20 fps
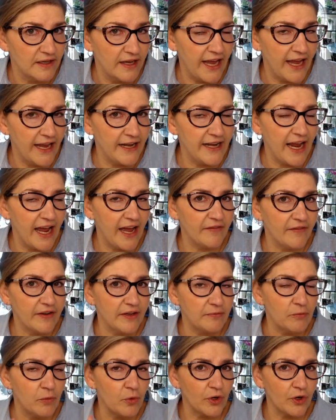and
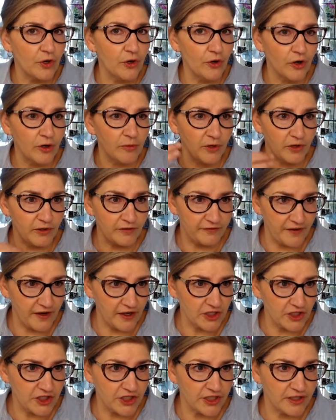having more normal
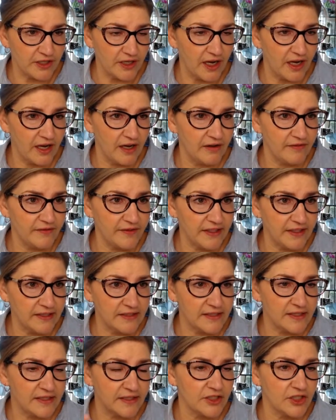function of
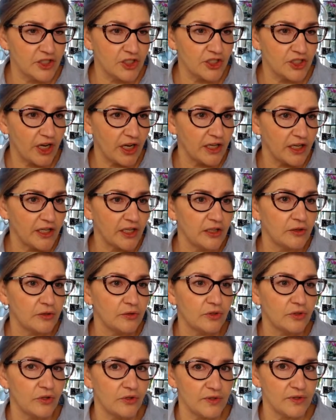insulin shuttling
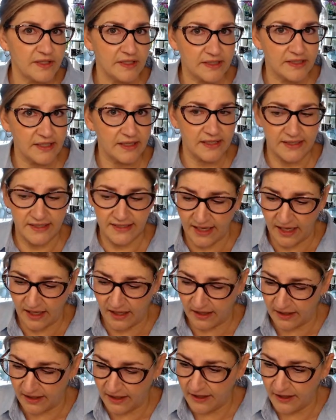glucose into the
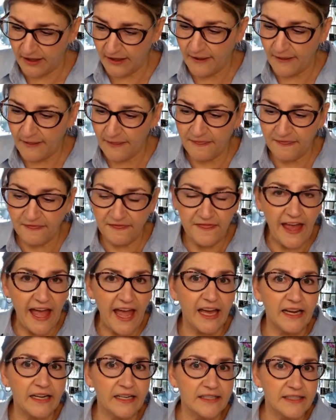cell?
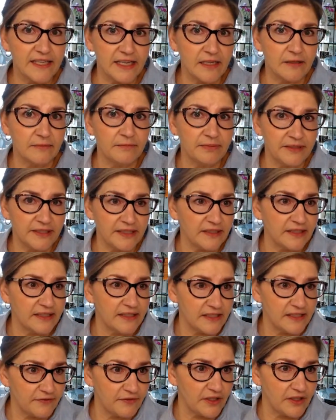That is a completely
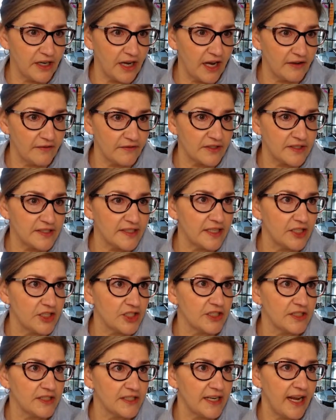different
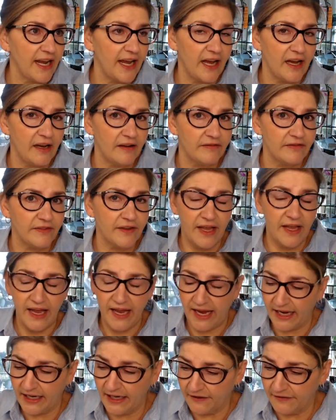conversation to have.
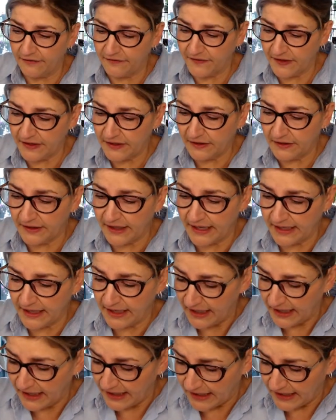And I feel like
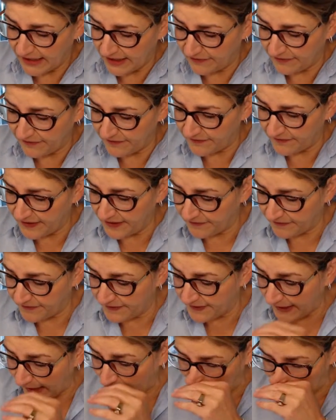if
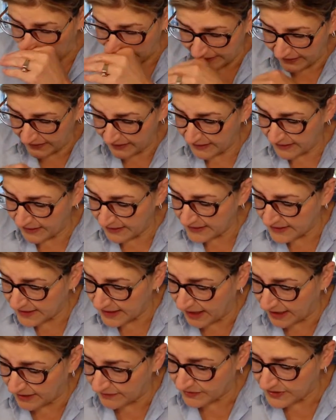that is a
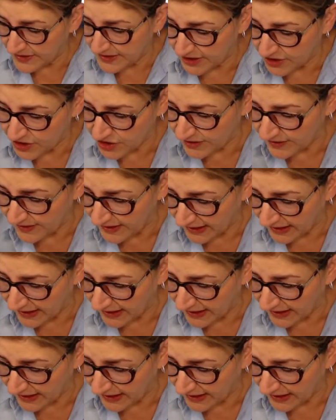conversation